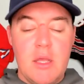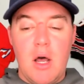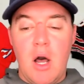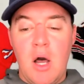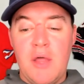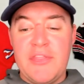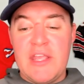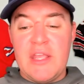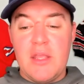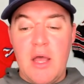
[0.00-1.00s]
on
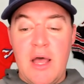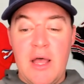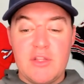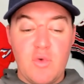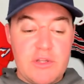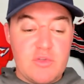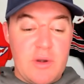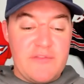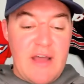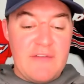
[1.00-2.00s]
the
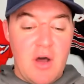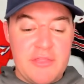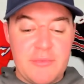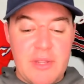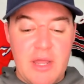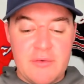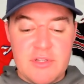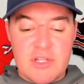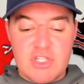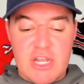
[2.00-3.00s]
2025 On 300.
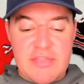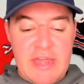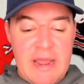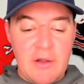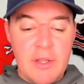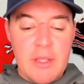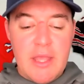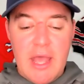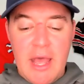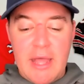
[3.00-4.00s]
You can check that out
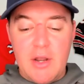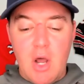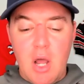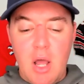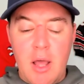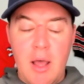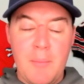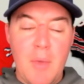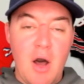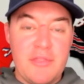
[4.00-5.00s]
at
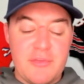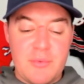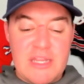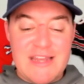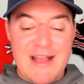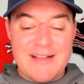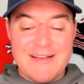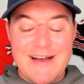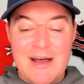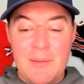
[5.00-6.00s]

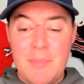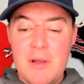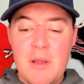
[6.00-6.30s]
on3.com.